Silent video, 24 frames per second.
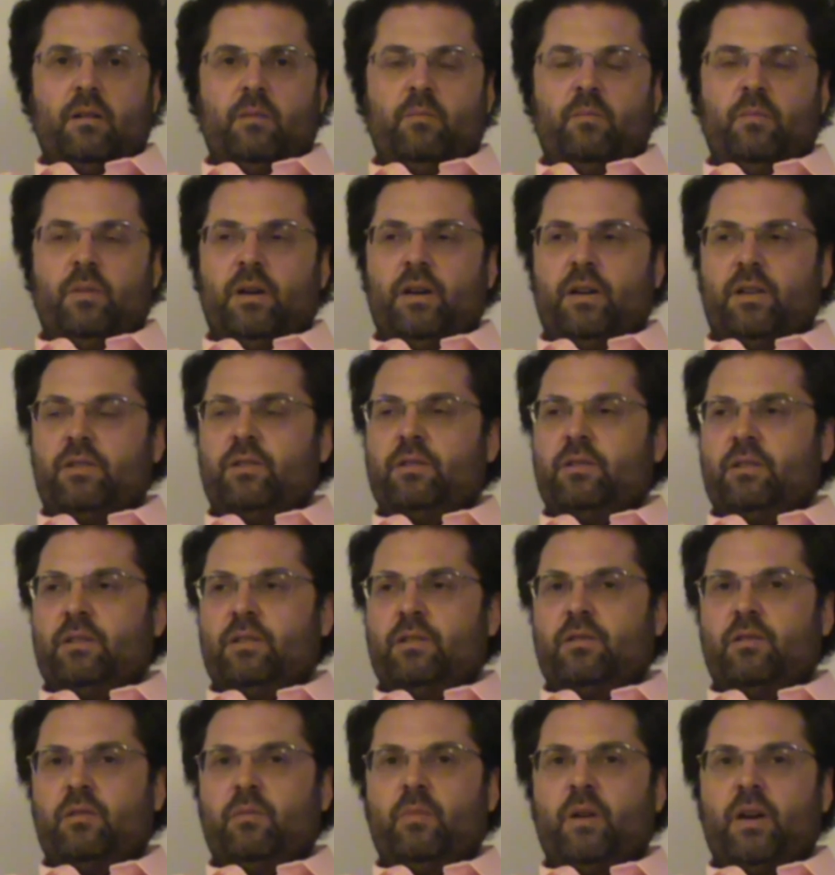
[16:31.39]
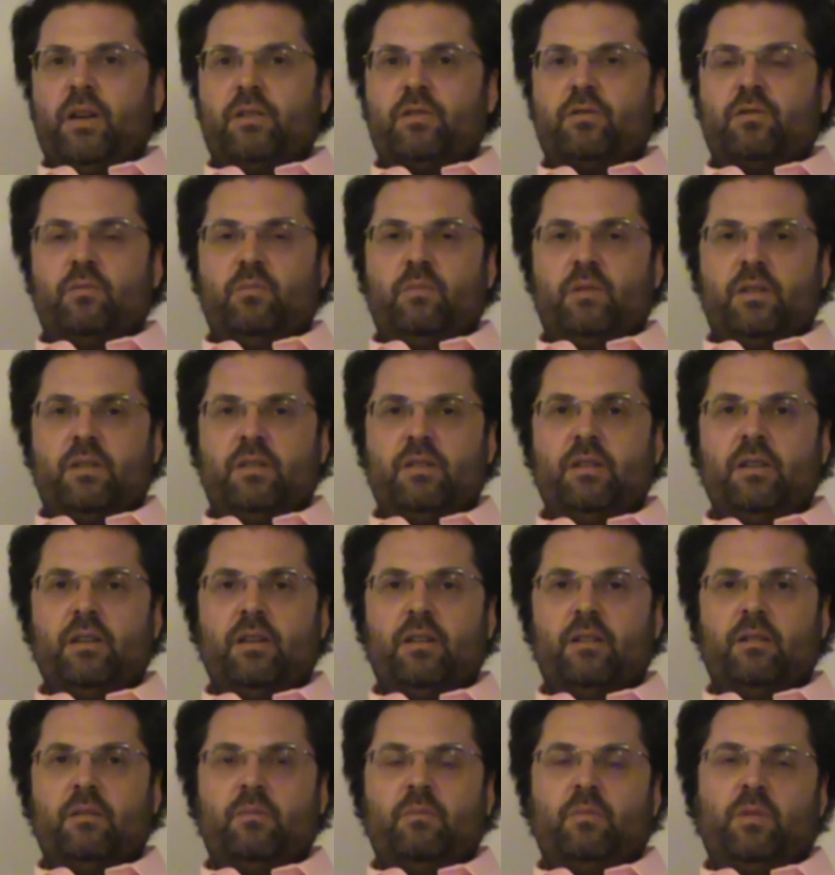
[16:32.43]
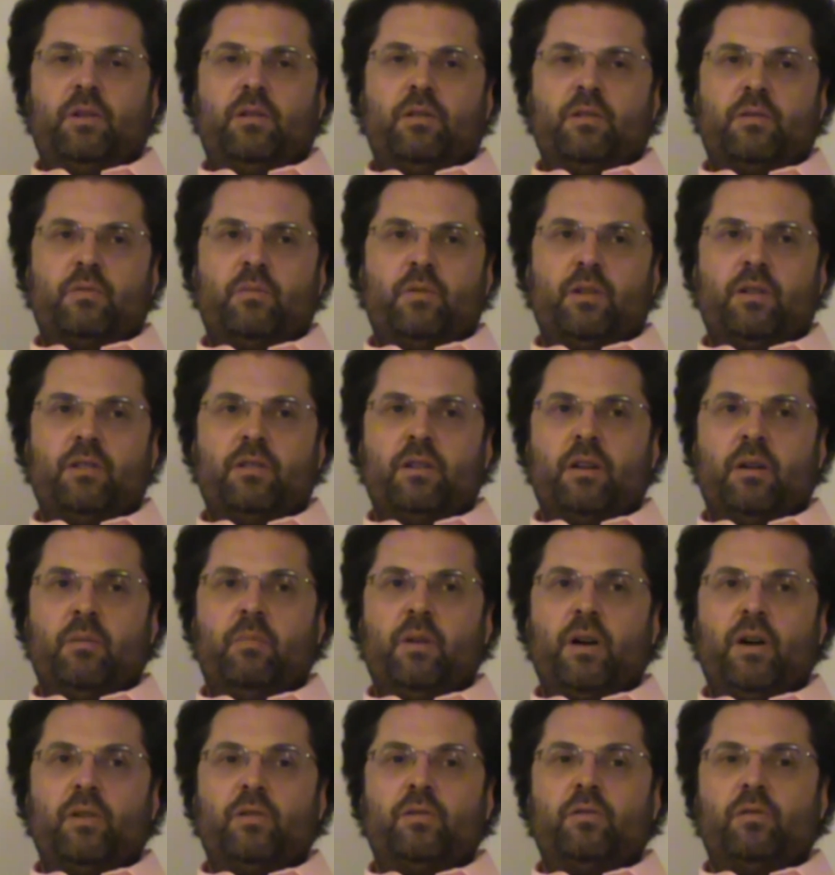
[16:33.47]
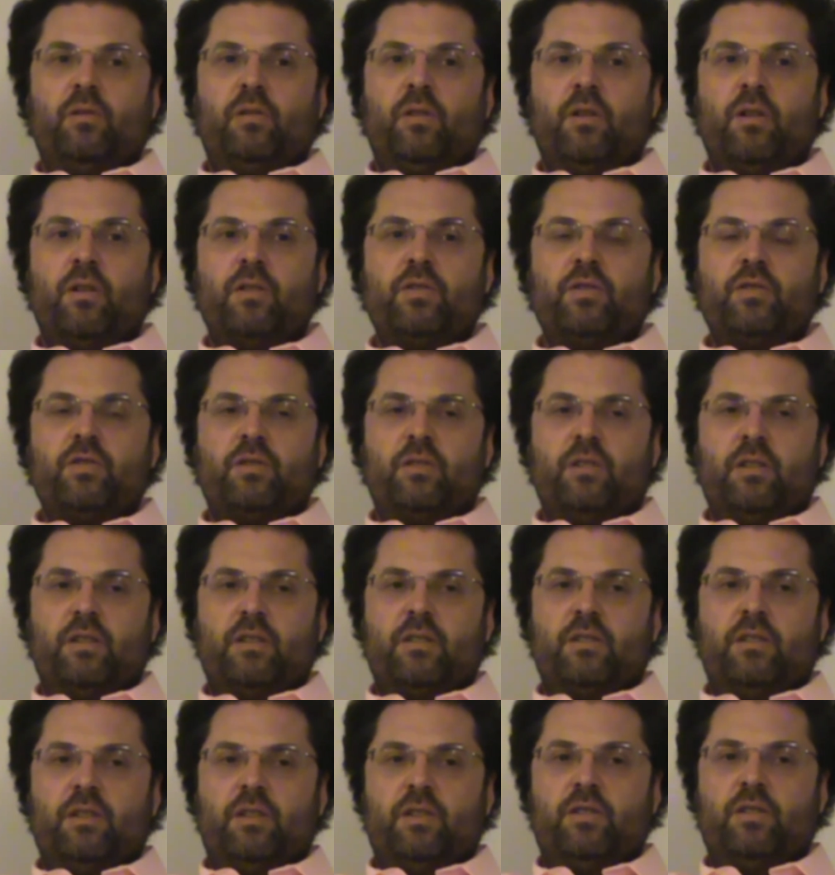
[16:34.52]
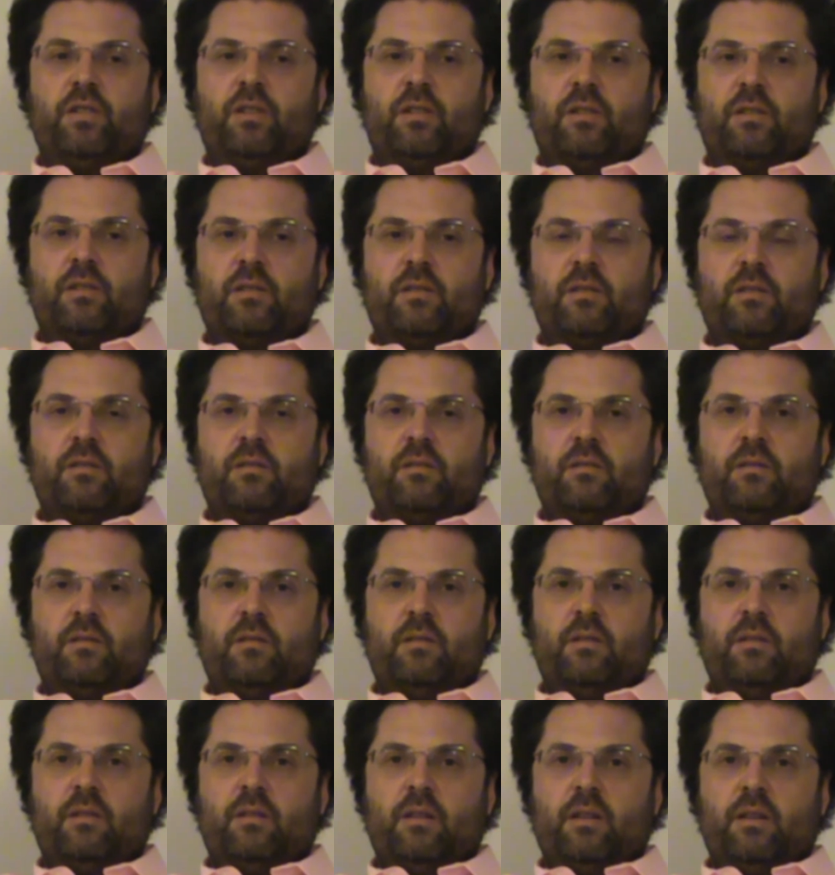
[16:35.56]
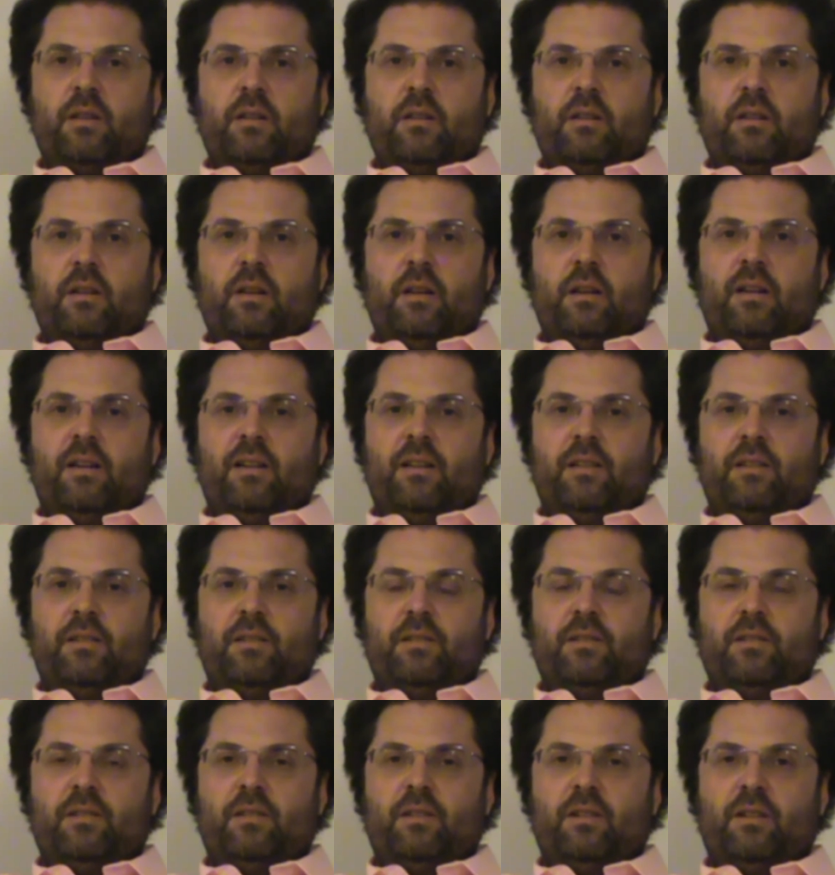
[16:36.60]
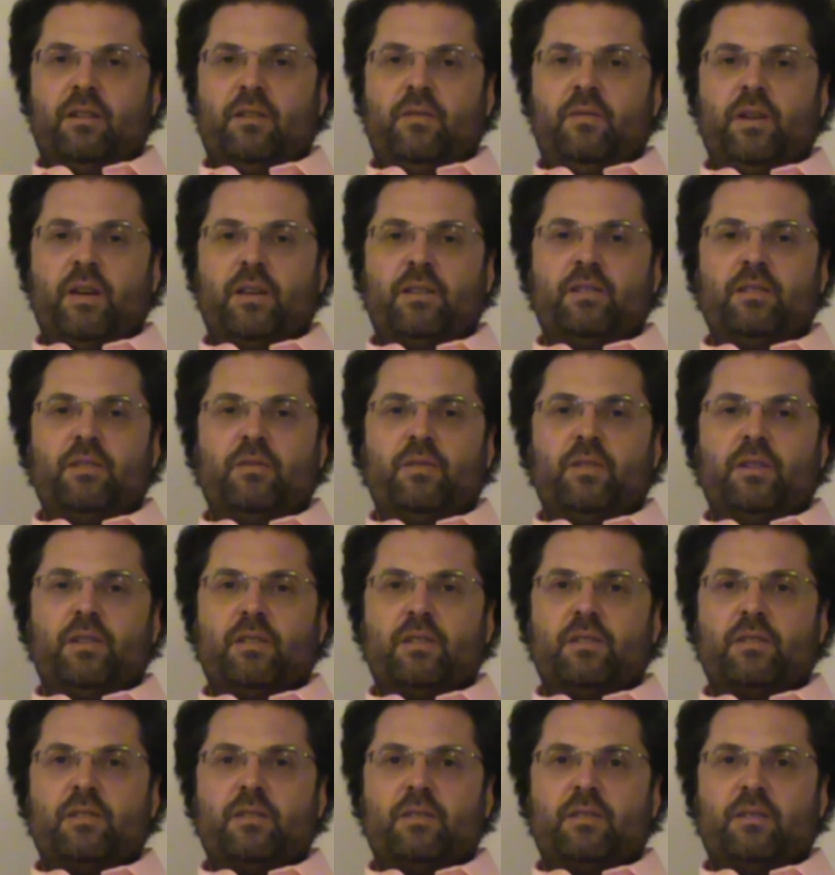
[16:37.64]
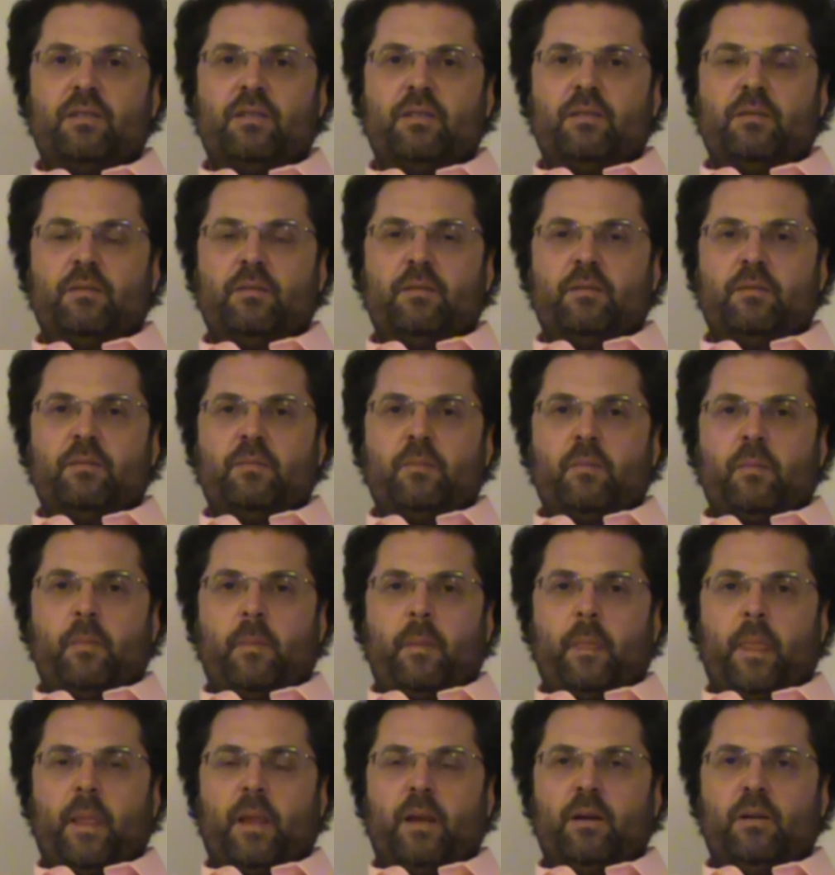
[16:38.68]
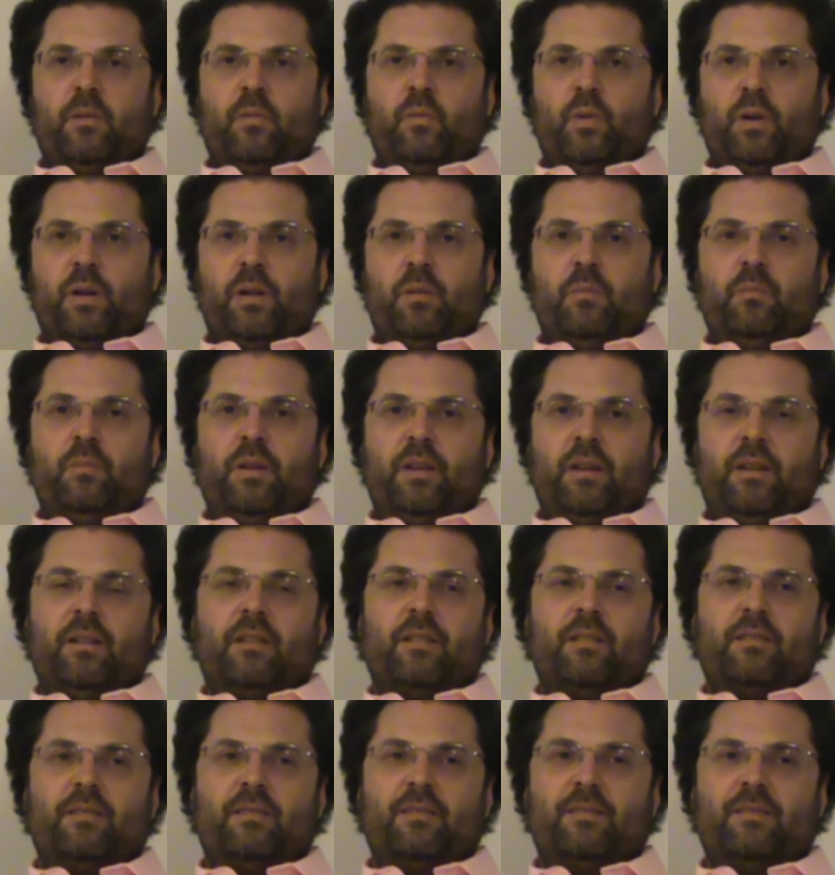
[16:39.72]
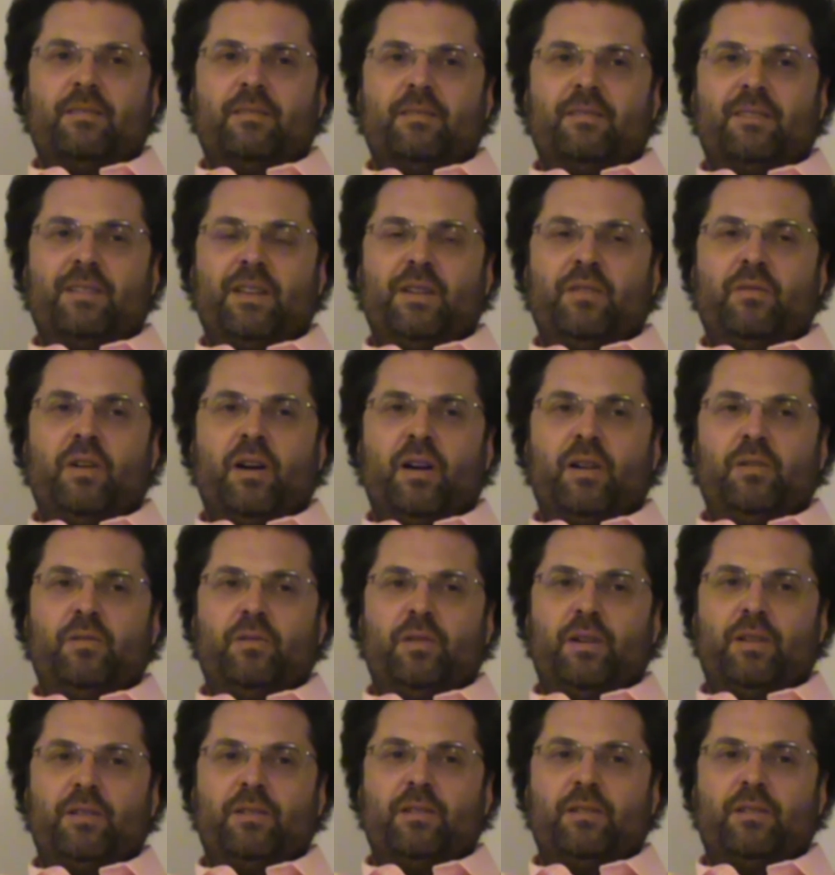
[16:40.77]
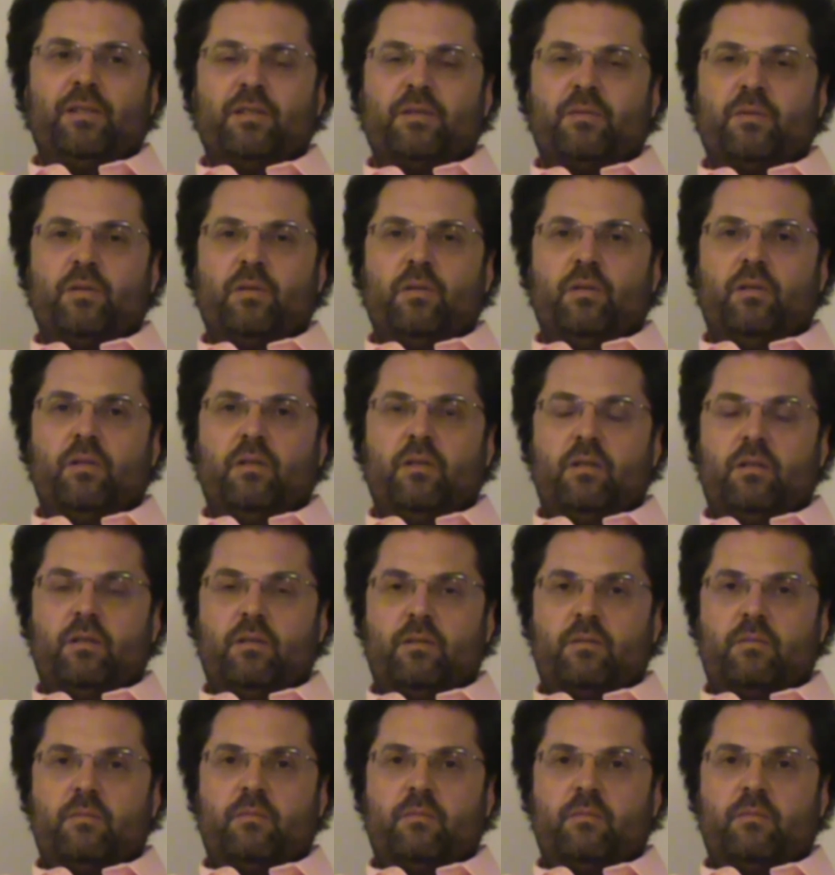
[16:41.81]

But it remains to be seen, because we're about to launch these teachings, and their effectiveness will be evaluated as we go along.